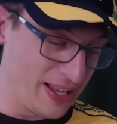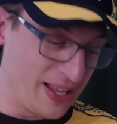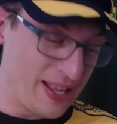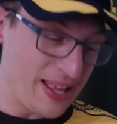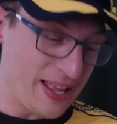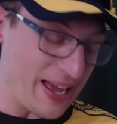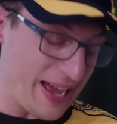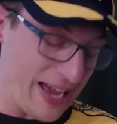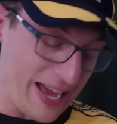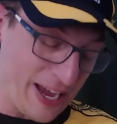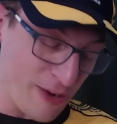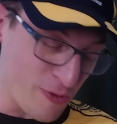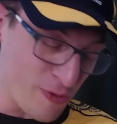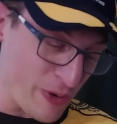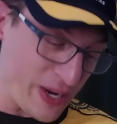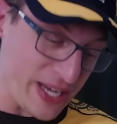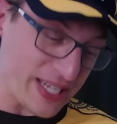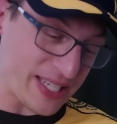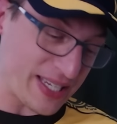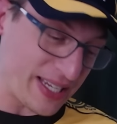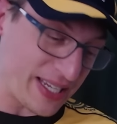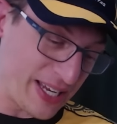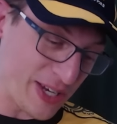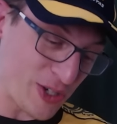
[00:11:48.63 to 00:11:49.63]
Uh,
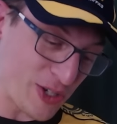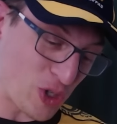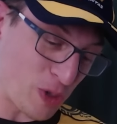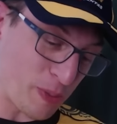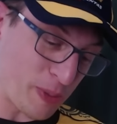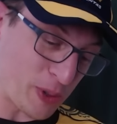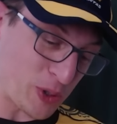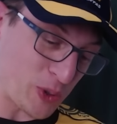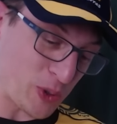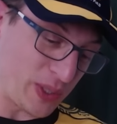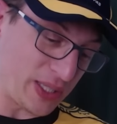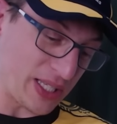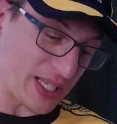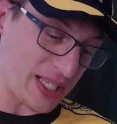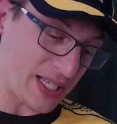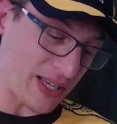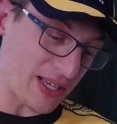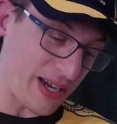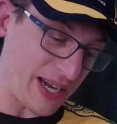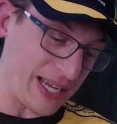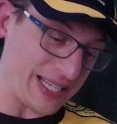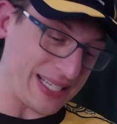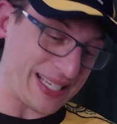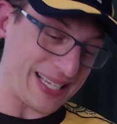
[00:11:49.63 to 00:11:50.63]
recent history between the
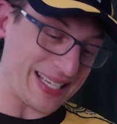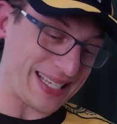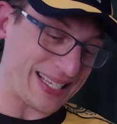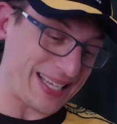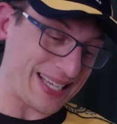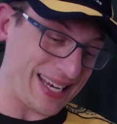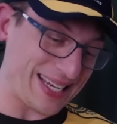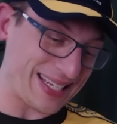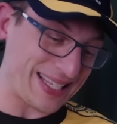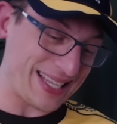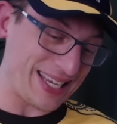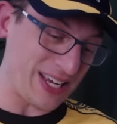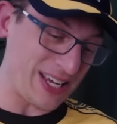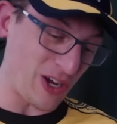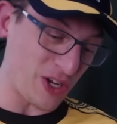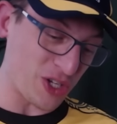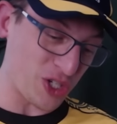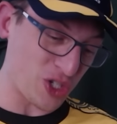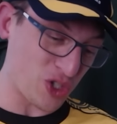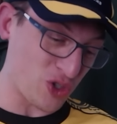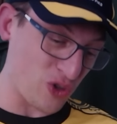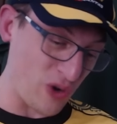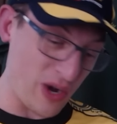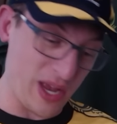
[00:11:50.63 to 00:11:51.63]
sides sees the
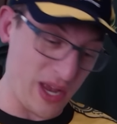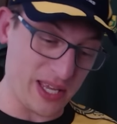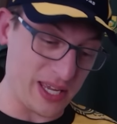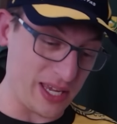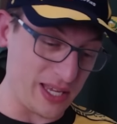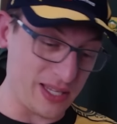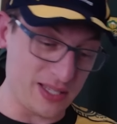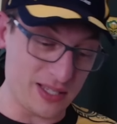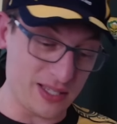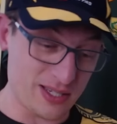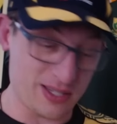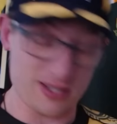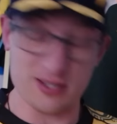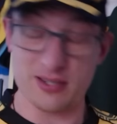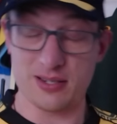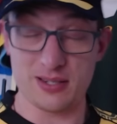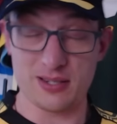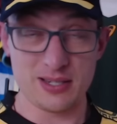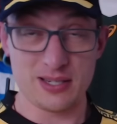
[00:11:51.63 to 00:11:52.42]
Australians